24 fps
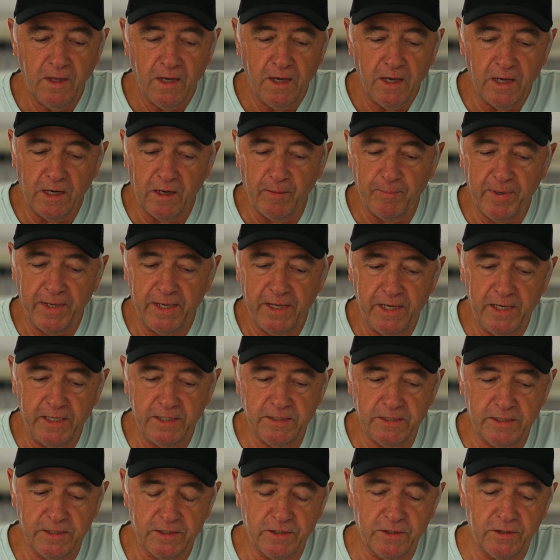it'll be
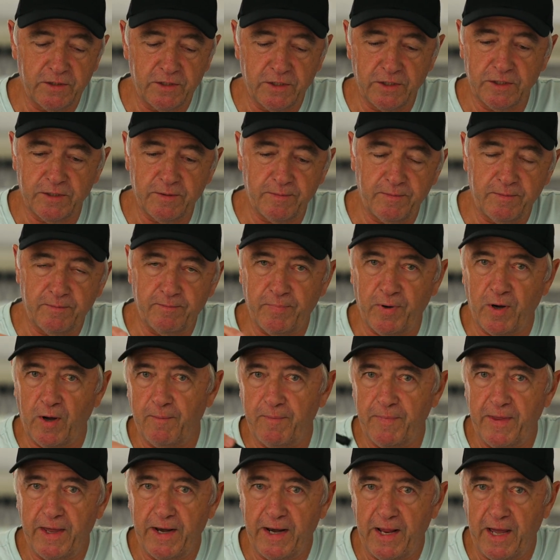easier to just pop
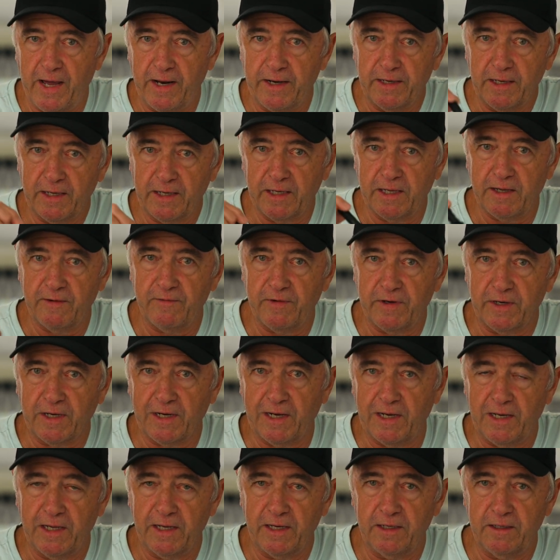that out, give it a
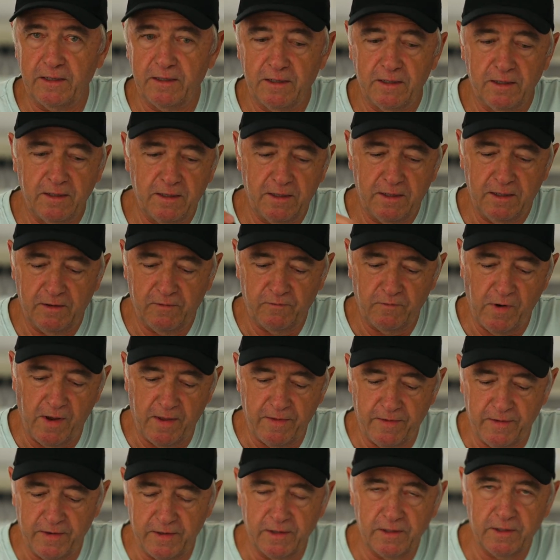clean,
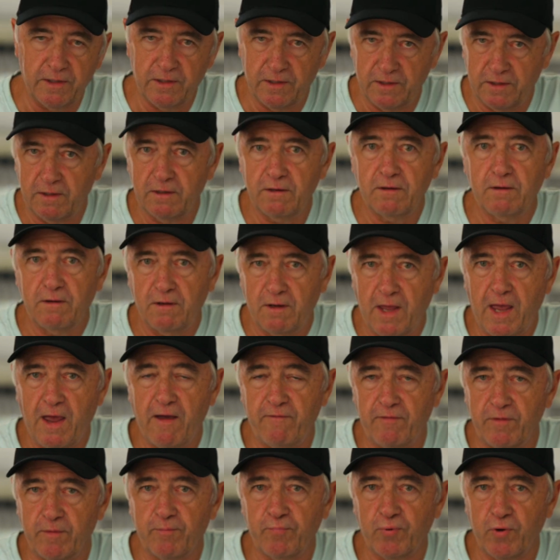rather than
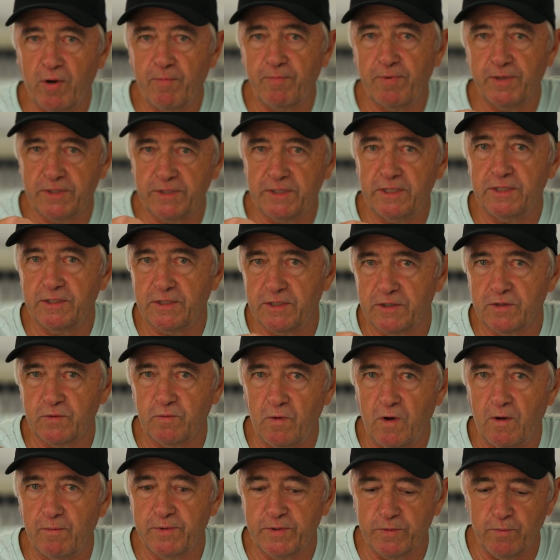having proper sensor
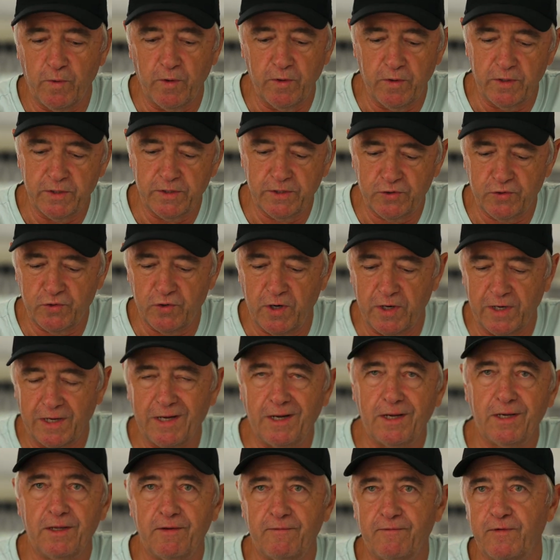swabs and whatnot to try and
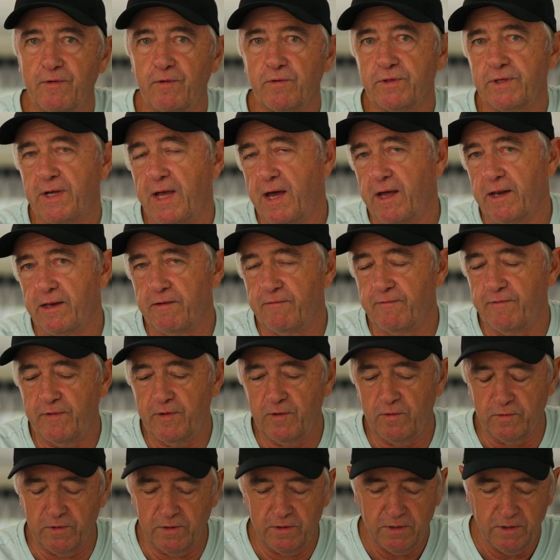clean the filter out in the
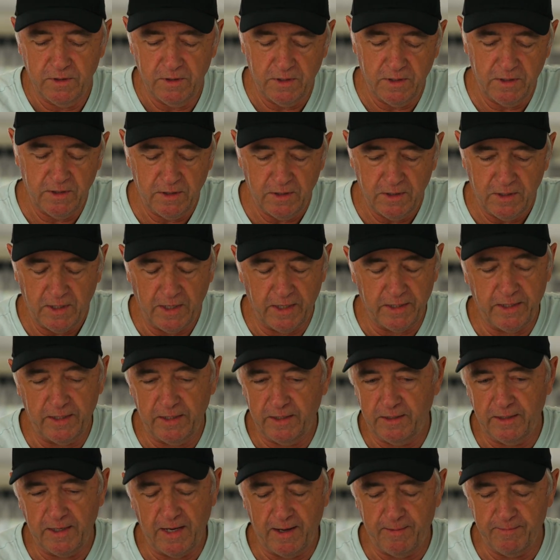field,
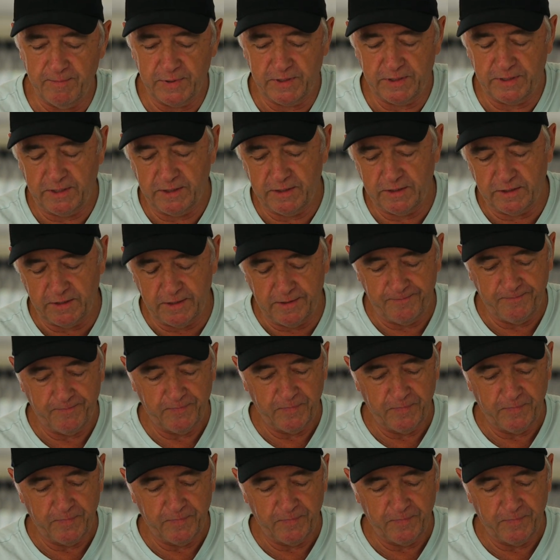the sensor.